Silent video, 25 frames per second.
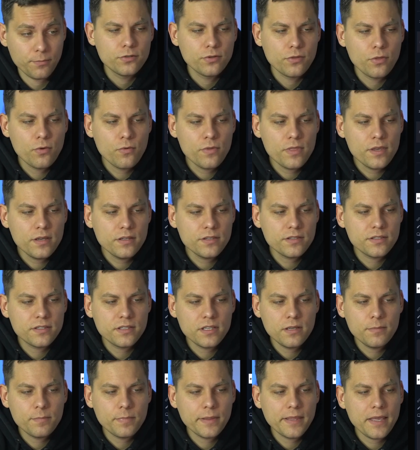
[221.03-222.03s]
To do this,
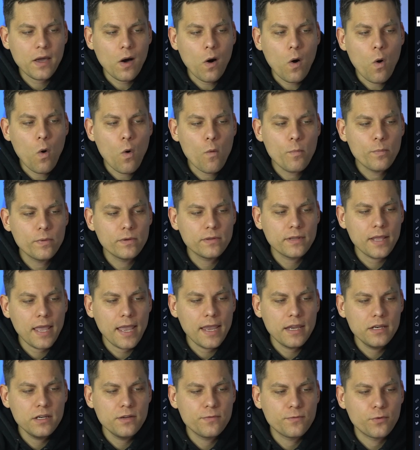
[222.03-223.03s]
simply open
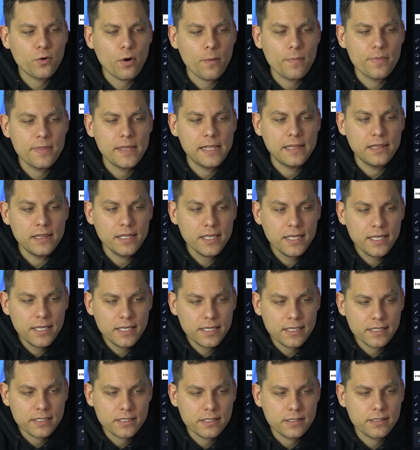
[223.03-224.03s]
any from the
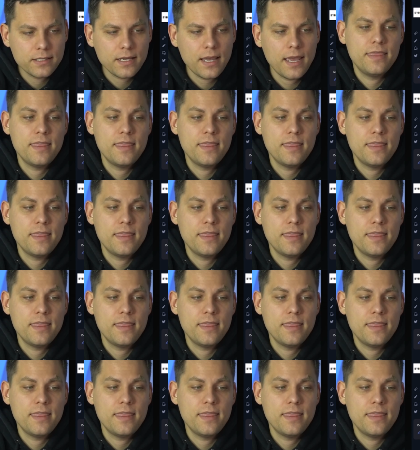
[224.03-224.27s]
list,